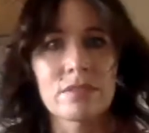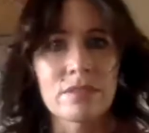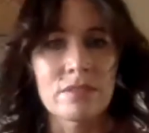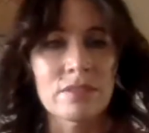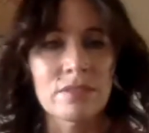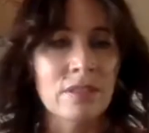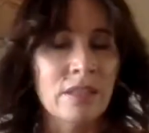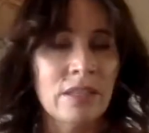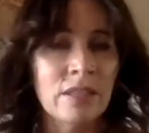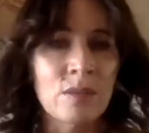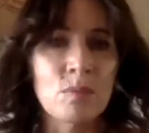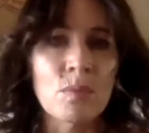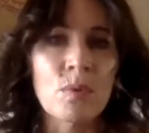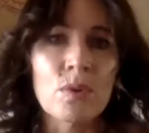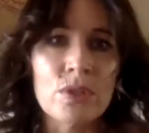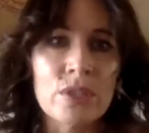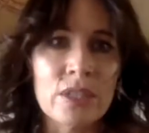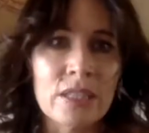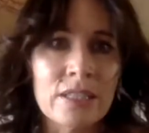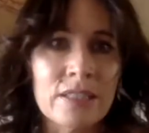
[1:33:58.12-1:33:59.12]
the
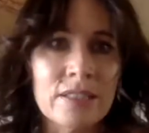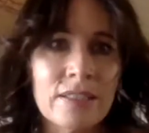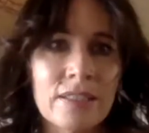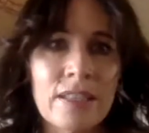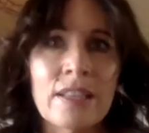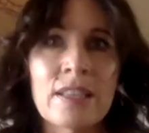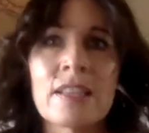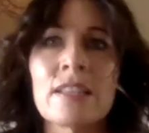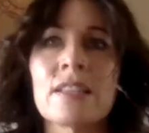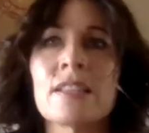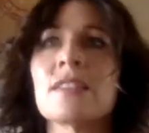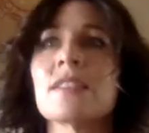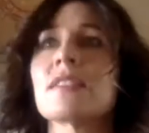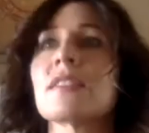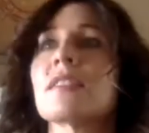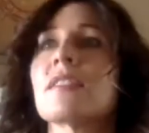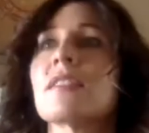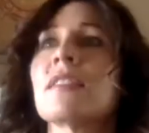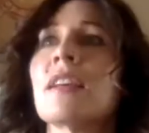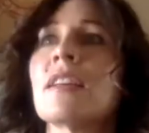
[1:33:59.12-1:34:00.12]
water? And
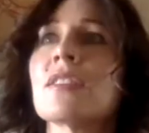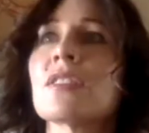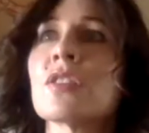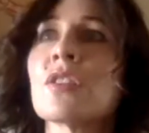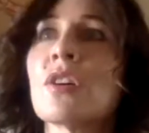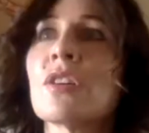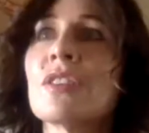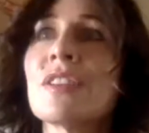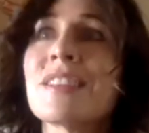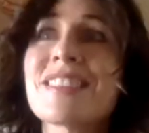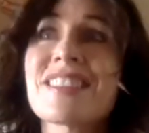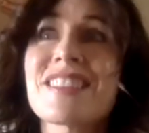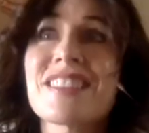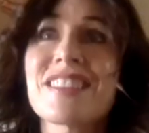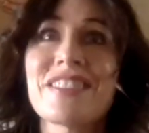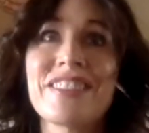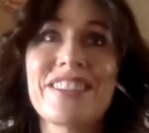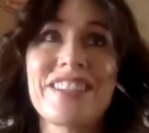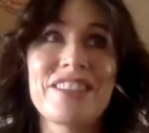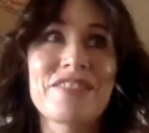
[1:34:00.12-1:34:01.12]
that's not
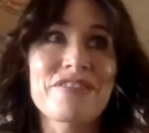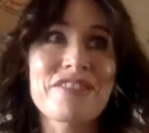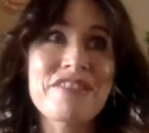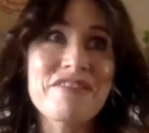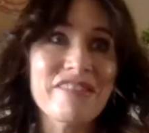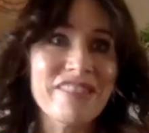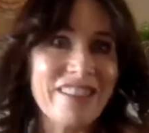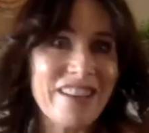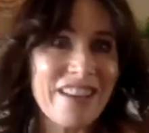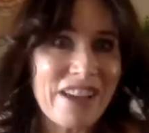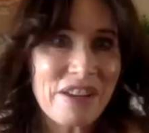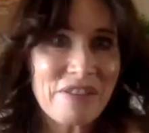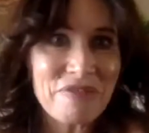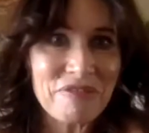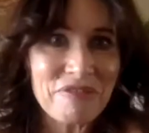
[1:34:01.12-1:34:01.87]
necessarily real life.